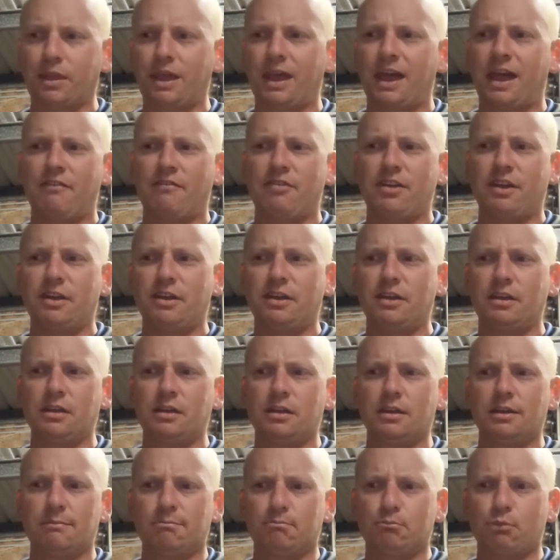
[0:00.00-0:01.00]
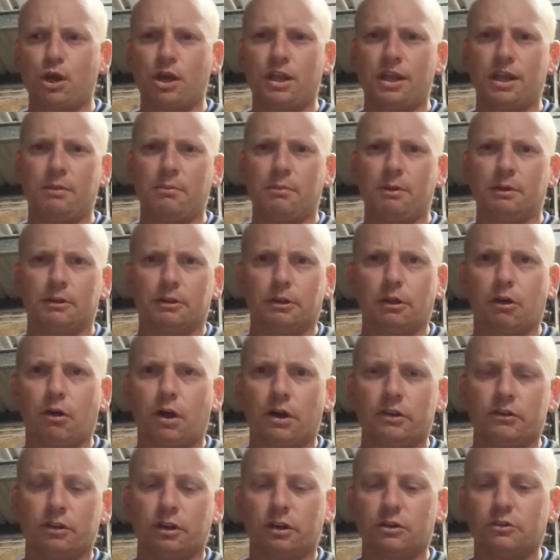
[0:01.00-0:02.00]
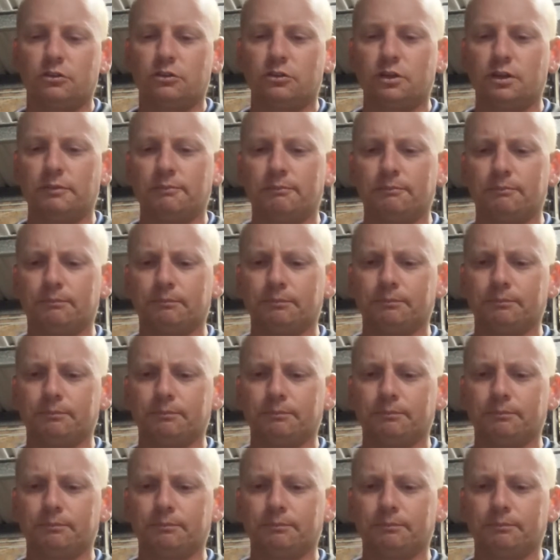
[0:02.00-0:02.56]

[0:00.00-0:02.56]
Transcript: heavy, medium and light toasting.